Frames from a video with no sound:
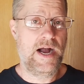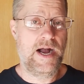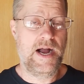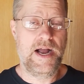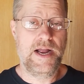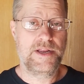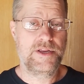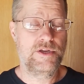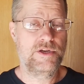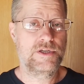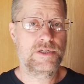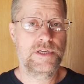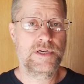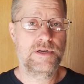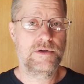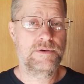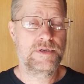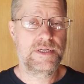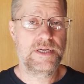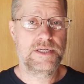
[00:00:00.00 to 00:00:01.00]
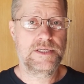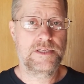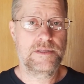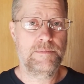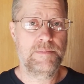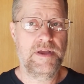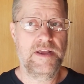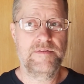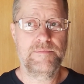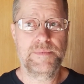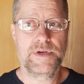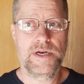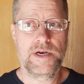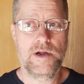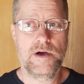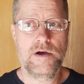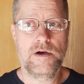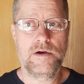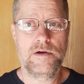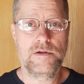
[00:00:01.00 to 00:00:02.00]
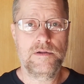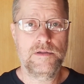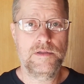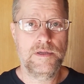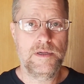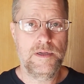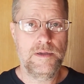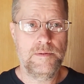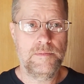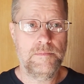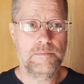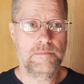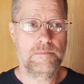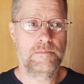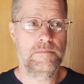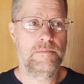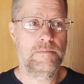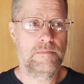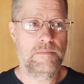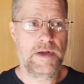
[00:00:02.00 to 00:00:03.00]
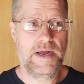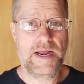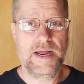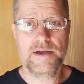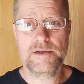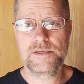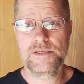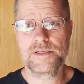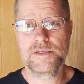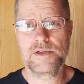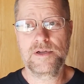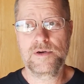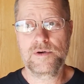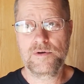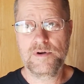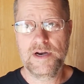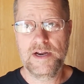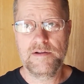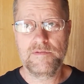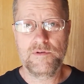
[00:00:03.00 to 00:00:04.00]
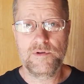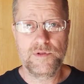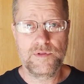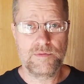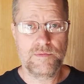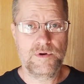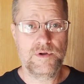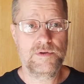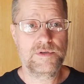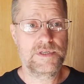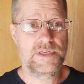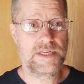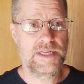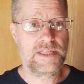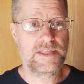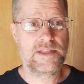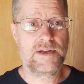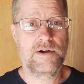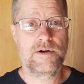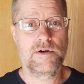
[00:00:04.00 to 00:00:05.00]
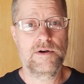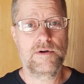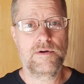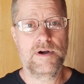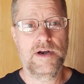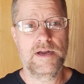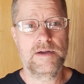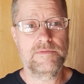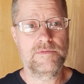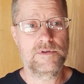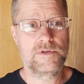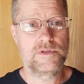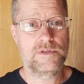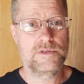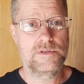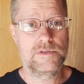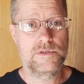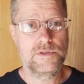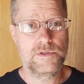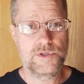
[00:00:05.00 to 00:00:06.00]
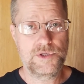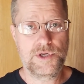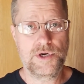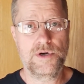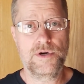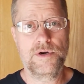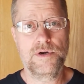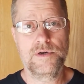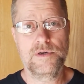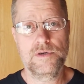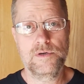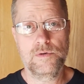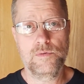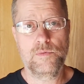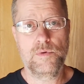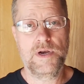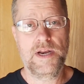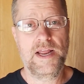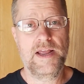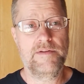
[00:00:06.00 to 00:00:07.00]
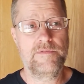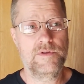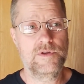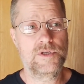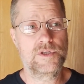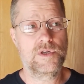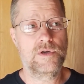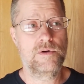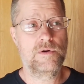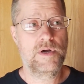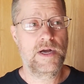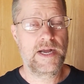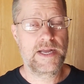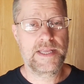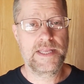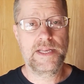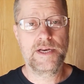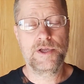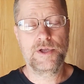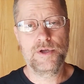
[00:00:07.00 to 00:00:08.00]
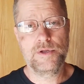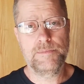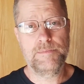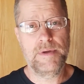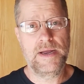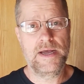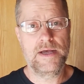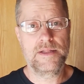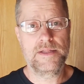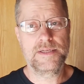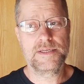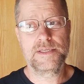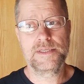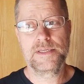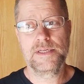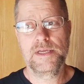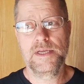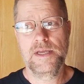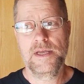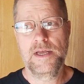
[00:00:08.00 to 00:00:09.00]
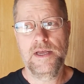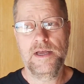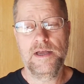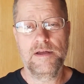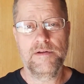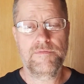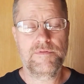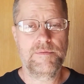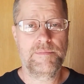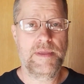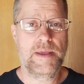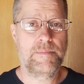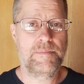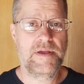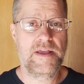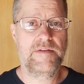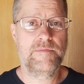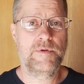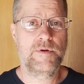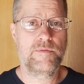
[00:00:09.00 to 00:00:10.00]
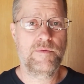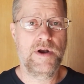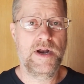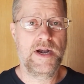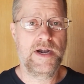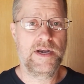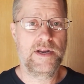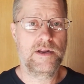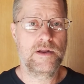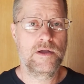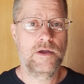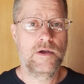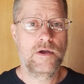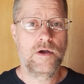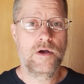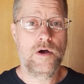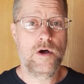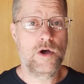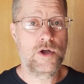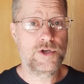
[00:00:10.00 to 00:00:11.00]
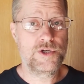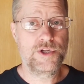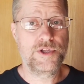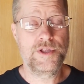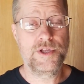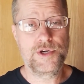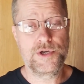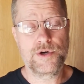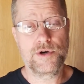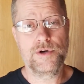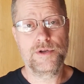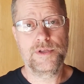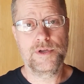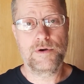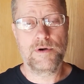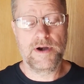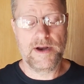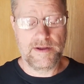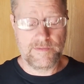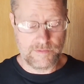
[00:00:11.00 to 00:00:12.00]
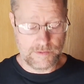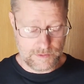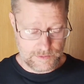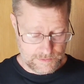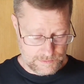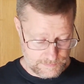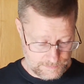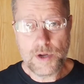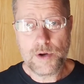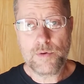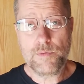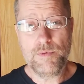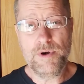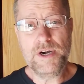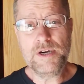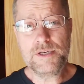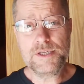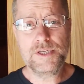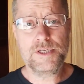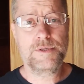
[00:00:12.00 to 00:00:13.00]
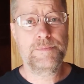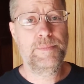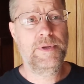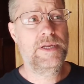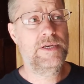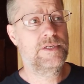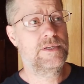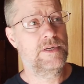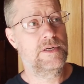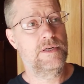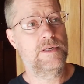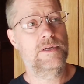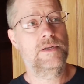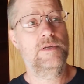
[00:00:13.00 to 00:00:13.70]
I usually don't touch the pavement at all. My house is on gravel, the roads to get there are gravel, dirt, what have you, so I get a good balance from that pavement riding onto the dirt and the gravel. Rear suspension.